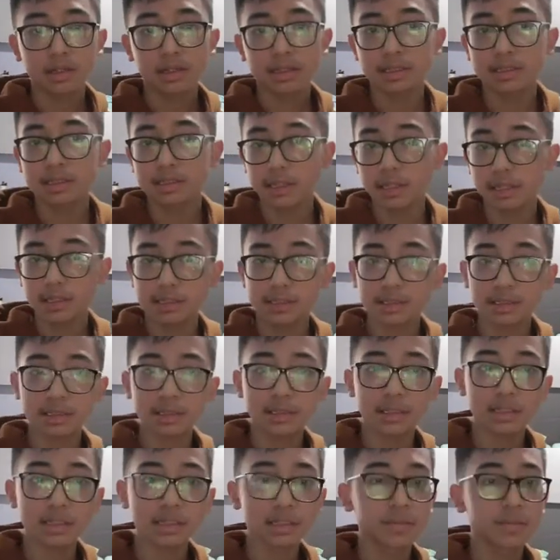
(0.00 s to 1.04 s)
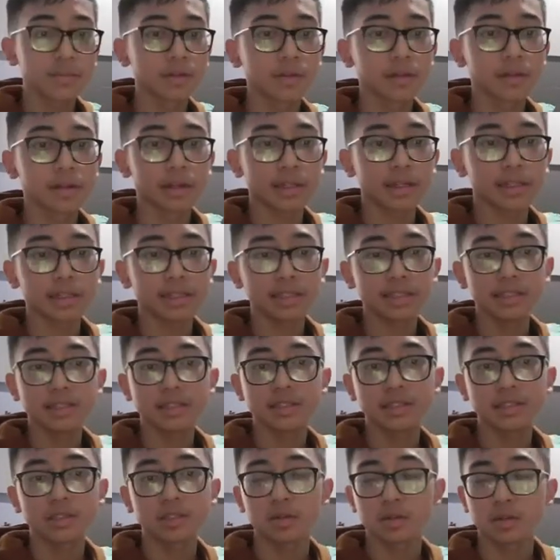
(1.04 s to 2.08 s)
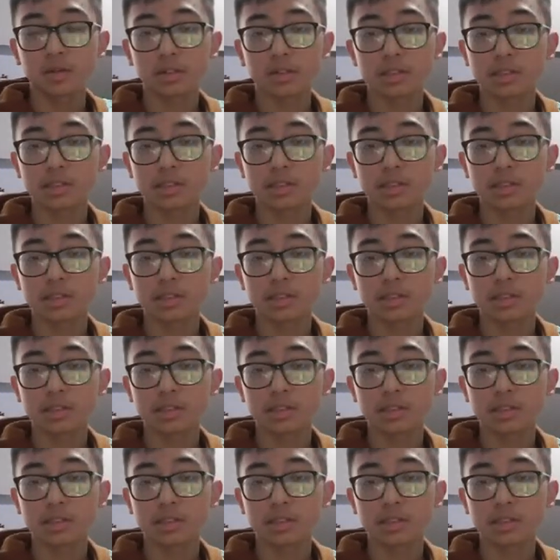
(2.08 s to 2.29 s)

is accessible and easy to